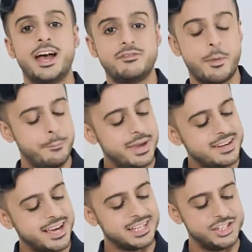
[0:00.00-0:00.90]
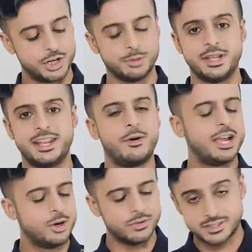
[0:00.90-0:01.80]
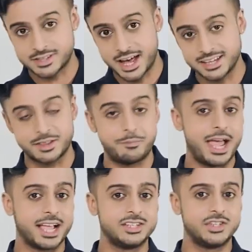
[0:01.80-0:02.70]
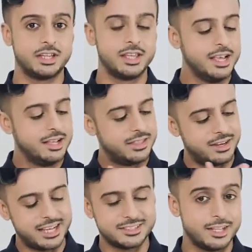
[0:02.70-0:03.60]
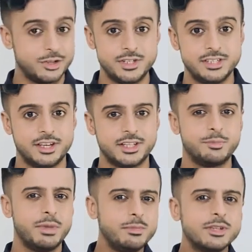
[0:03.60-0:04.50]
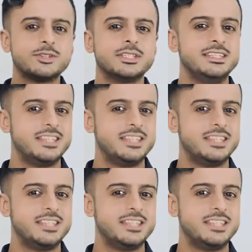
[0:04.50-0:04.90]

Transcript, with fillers: we have Midnight Gentleman. Now, I know the size, the packaging, the nice leather detailing may be a little